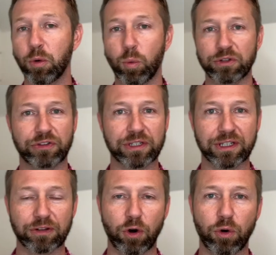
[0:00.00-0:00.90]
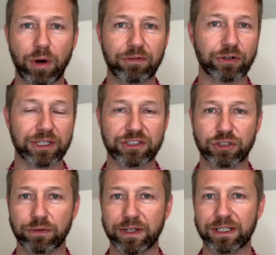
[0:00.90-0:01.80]
Once they dig the hole after it gets
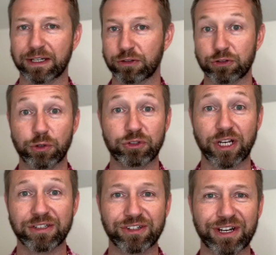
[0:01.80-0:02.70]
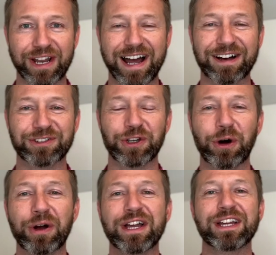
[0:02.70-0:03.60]
surveyed, like there's no change in it now.
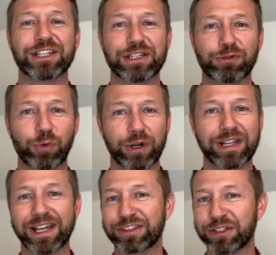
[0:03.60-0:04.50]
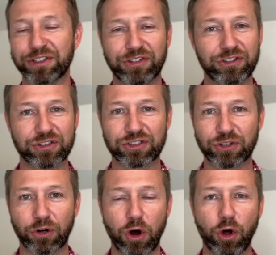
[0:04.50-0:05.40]
So you've really, like, the decisions
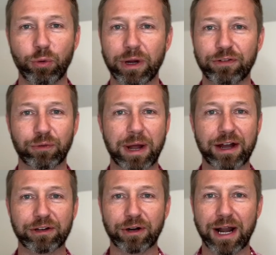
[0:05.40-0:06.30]
start all the way from how your